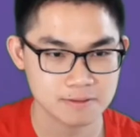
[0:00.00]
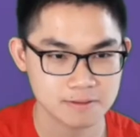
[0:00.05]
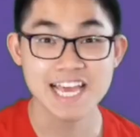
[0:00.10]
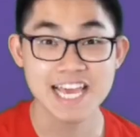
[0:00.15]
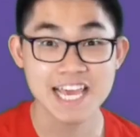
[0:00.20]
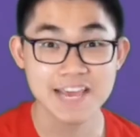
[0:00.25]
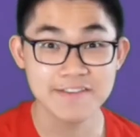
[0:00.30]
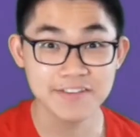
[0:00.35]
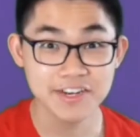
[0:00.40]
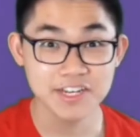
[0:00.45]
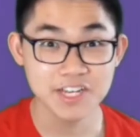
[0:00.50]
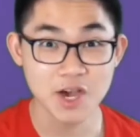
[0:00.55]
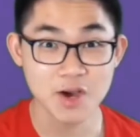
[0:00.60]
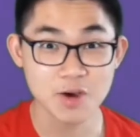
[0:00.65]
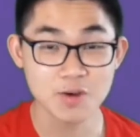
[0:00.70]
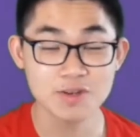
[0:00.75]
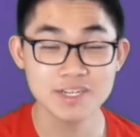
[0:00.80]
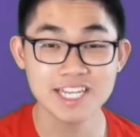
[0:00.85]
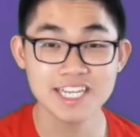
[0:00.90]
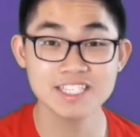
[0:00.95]
Even
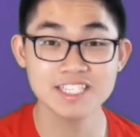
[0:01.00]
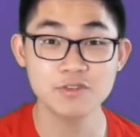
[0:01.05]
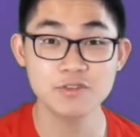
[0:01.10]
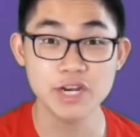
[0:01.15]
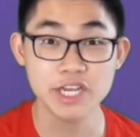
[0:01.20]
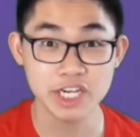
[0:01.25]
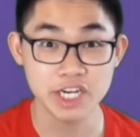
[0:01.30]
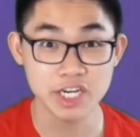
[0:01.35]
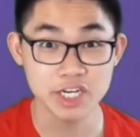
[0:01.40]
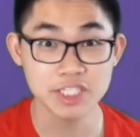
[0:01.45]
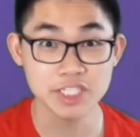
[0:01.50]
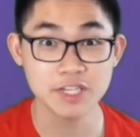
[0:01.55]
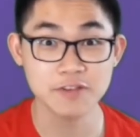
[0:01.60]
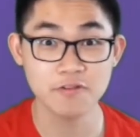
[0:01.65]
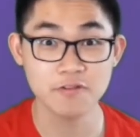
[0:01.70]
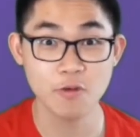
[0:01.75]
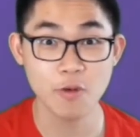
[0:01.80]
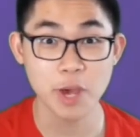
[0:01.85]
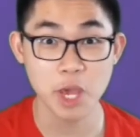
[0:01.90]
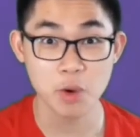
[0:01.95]
though this
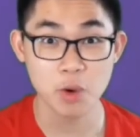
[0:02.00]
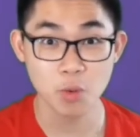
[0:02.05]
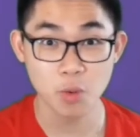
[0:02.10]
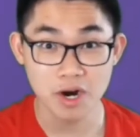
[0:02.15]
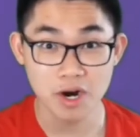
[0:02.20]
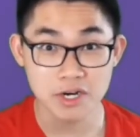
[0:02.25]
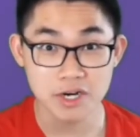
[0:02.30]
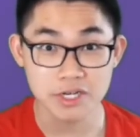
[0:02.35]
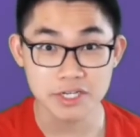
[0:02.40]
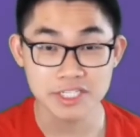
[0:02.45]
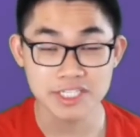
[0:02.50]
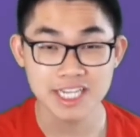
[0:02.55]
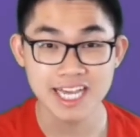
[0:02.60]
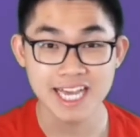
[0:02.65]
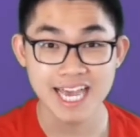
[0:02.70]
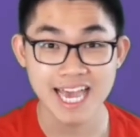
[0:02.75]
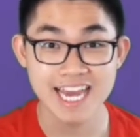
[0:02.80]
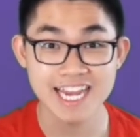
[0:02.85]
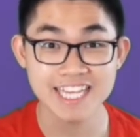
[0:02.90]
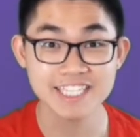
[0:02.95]
recursive way works,
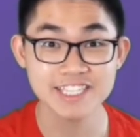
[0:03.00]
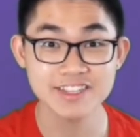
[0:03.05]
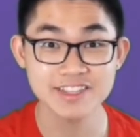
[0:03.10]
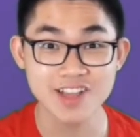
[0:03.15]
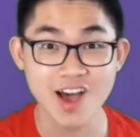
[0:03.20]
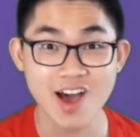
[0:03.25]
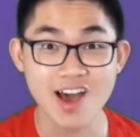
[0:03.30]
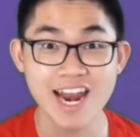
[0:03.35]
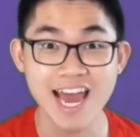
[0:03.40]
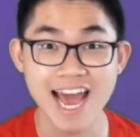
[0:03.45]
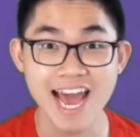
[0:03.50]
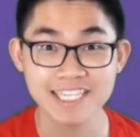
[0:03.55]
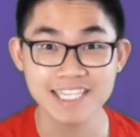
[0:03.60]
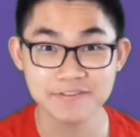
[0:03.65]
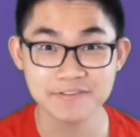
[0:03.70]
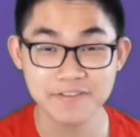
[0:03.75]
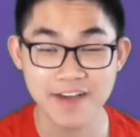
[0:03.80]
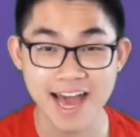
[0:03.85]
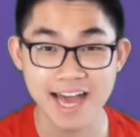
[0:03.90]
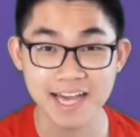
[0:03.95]
it is not
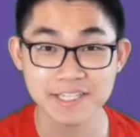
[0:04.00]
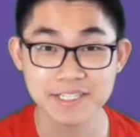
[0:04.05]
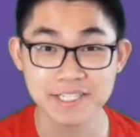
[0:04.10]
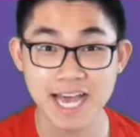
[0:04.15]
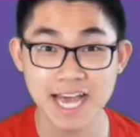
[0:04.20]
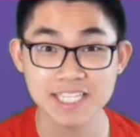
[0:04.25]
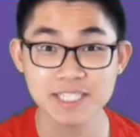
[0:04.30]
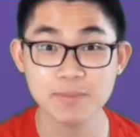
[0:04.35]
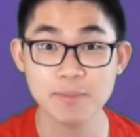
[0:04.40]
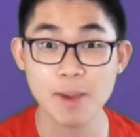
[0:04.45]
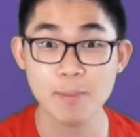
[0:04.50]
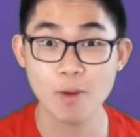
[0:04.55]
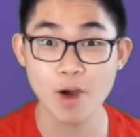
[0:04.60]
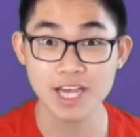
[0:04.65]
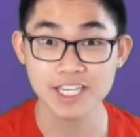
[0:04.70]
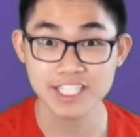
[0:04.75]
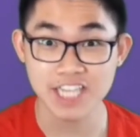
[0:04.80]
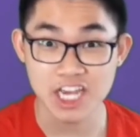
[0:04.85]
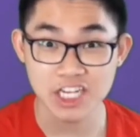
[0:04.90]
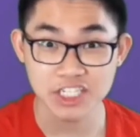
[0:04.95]
as fast as
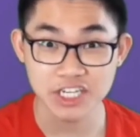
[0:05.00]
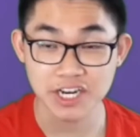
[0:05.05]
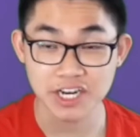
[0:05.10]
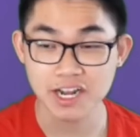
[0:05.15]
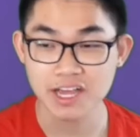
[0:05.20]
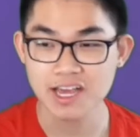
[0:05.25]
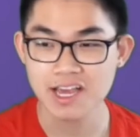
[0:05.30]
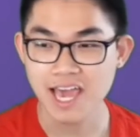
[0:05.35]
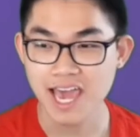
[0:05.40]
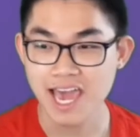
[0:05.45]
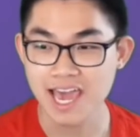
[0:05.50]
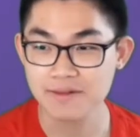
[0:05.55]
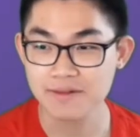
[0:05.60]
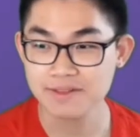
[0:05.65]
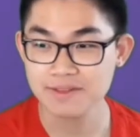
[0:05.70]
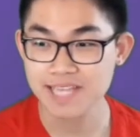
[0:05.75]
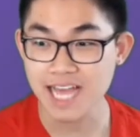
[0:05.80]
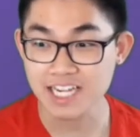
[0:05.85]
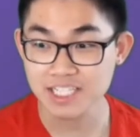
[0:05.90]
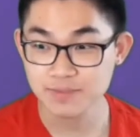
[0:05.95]
memoization.
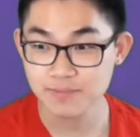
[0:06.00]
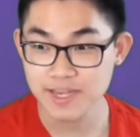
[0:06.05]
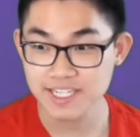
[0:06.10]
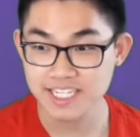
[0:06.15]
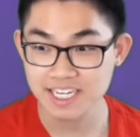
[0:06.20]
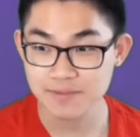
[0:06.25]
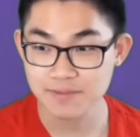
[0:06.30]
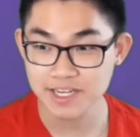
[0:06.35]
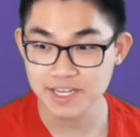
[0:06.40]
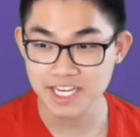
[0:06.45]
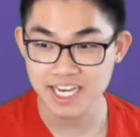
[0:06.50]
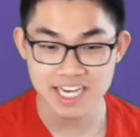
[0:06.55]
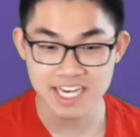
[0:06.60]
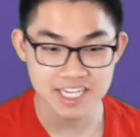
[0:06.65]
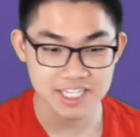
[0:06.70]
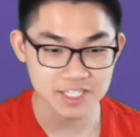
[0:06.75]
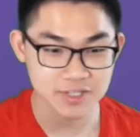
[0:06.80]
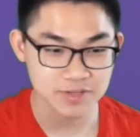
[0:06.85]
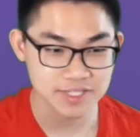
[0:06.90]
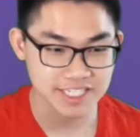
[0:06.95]
And that's basically
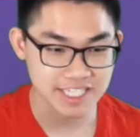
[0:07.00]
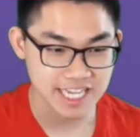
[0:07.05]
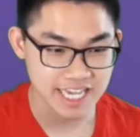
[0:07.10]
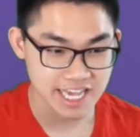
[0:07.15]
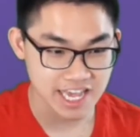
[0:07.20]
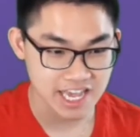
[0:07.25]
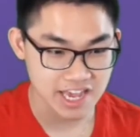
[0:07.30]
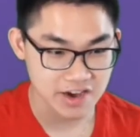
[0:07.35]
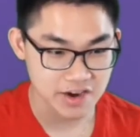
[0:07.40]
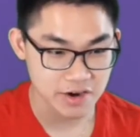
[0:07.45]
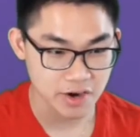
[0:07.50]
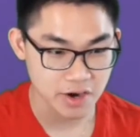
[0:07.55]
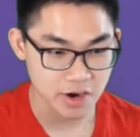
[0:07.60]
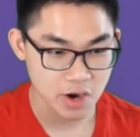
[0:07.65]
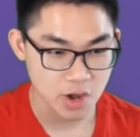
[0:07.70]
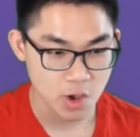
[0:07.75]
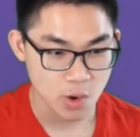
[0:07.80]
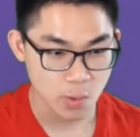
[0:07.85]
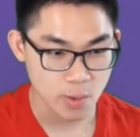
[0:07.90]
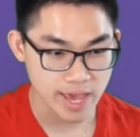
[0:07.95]
because, you see here,
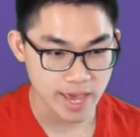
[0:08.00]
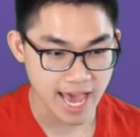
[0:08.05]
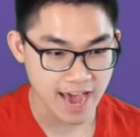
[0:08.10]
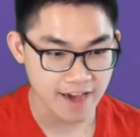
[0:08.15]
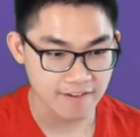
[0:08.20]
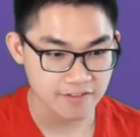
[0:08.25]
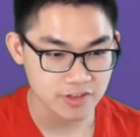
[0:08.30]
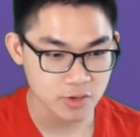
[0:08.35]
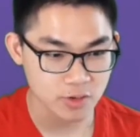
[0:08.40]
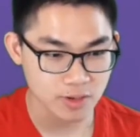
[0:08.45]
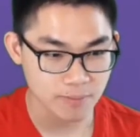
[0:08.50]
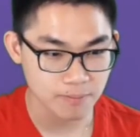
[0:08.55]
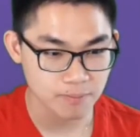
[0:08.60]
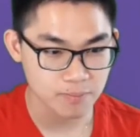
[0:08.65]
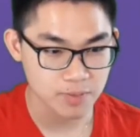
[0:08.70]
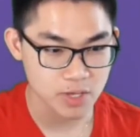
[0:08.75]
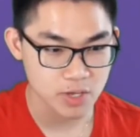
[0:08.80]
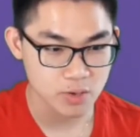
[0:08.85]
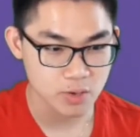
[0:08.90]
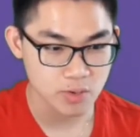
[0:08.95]
we have to
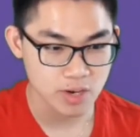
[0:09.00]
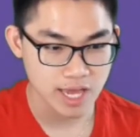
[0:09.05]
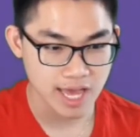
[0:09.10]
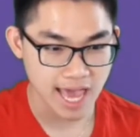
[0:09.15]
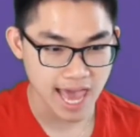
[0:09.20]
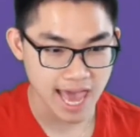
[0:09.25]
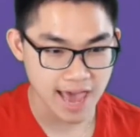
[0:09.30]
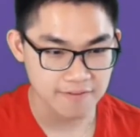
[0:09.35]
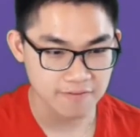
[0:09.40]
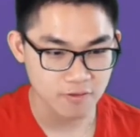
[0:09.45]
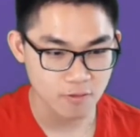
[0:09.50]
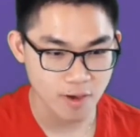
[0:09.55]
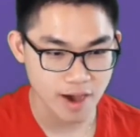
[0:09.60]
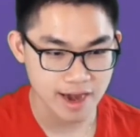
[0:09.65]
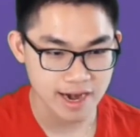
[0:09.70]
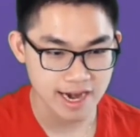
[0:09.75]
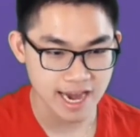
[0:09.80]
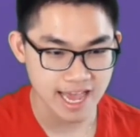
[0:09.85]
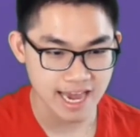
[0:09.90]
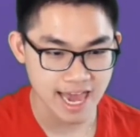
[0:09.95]
compute
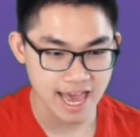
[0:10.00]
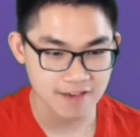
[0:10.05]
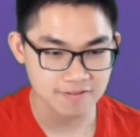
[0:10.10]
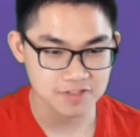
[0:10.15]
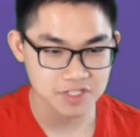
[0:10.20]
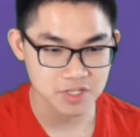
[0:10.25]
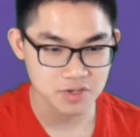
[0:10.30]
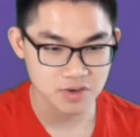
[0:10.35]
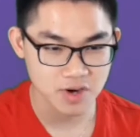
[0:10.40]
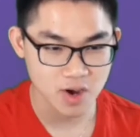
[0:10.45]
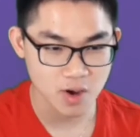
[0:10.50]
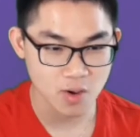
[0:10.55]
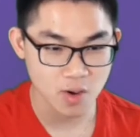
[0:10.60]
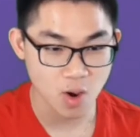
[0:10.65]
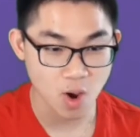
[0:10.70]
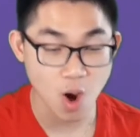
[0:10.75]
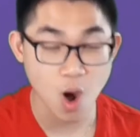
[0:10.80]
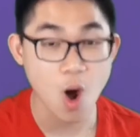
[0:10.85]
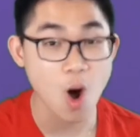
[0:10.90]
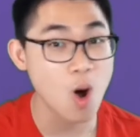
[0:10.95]
F1 and
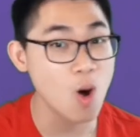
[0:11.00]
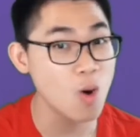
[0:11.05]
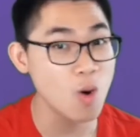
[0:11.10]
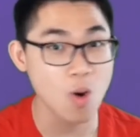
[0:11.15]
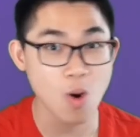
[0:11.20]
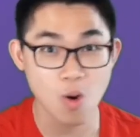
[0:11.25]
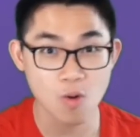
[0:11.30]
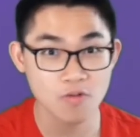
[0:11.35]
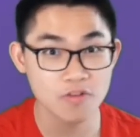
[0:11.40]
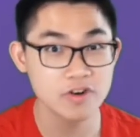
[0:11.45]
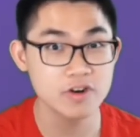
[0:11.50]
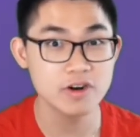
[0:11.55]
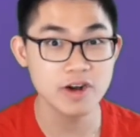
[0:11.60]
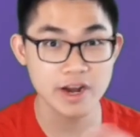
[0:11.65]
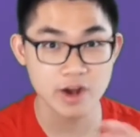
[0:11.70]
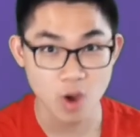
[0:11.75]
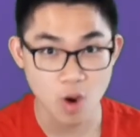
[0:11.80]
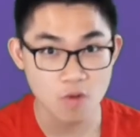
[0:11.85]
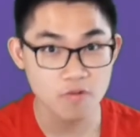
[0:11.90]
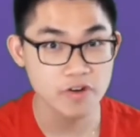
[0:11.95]
F0 all over
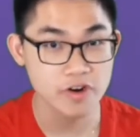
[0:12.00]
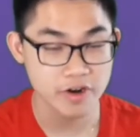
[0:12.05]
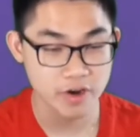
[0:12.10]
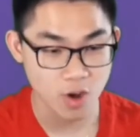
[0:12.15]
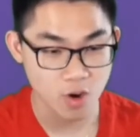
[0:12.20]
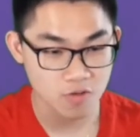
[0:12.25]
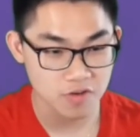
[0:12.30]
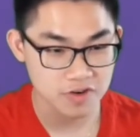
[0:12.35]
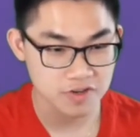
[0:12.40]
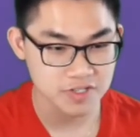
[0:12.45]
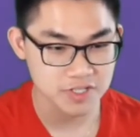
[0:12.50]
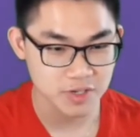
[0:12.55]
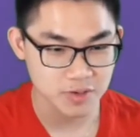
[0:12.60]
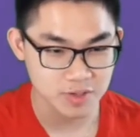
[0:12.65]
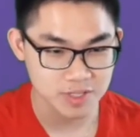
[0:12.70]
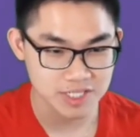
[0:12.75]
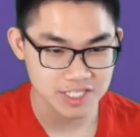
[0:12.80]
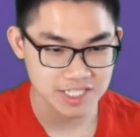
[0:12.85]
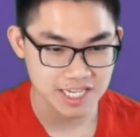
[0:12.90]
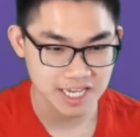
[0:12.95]
and over and over. So
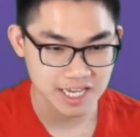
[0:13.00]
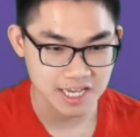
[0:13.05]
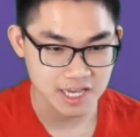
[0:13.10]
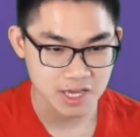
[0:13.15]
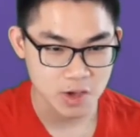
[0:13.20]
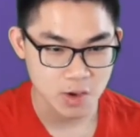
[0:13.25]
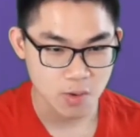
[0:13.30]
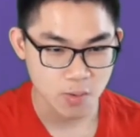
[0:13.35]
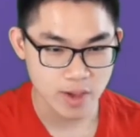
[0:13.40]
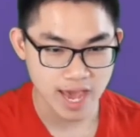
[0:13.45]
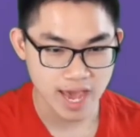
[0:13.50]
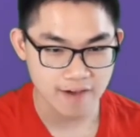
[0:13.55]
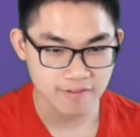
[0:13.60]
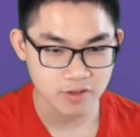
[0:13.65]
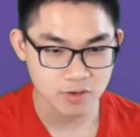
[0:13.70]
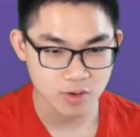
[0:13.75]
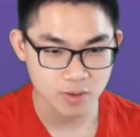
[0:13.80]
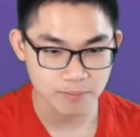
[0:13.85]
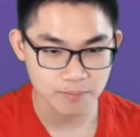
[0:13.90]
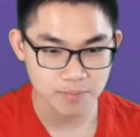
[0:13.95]
you see, we have
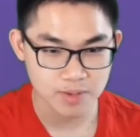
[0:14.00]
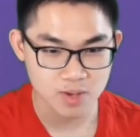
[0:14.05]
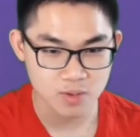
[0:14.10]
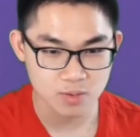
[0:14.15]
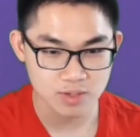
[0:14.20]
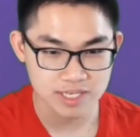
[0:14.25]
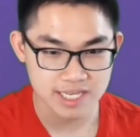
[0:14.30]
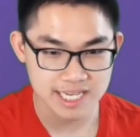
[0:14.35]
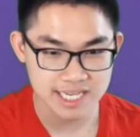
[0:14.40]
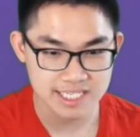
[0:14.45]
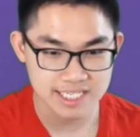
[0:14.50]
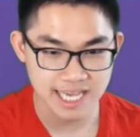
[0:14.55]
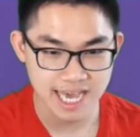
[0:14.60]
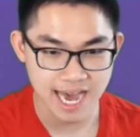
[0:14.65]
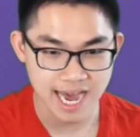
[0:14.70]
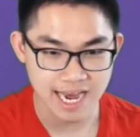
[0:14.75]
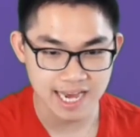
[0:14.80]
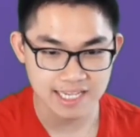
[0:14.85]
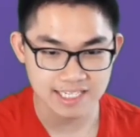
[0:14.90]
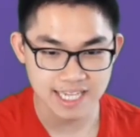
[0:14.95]
to compute these
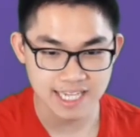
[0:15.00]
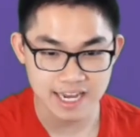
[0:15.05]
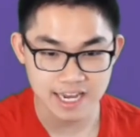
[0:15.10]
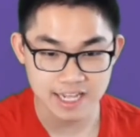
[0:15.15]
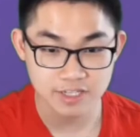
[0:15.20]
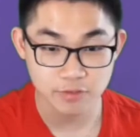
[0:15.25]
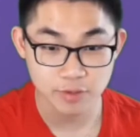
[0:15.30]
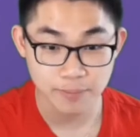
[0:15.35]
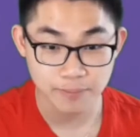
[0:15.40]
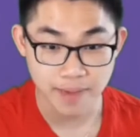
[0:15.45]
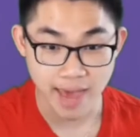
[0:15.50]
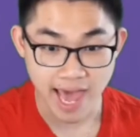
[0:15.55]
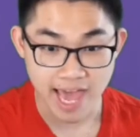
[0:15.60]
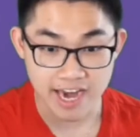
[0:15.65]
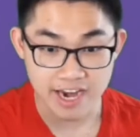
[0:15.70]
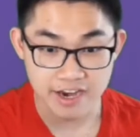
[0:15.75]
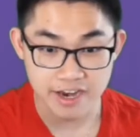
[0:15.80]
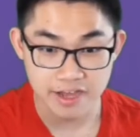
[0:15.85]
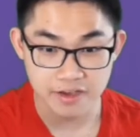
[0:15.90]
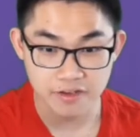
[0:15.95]
guys and
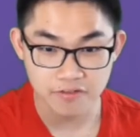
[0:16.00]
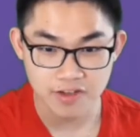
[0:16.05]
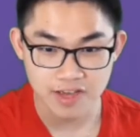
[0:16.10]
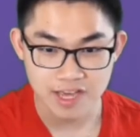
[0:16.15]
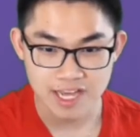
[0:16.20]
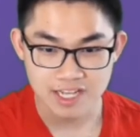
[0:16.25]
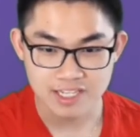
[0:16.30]
repetitive.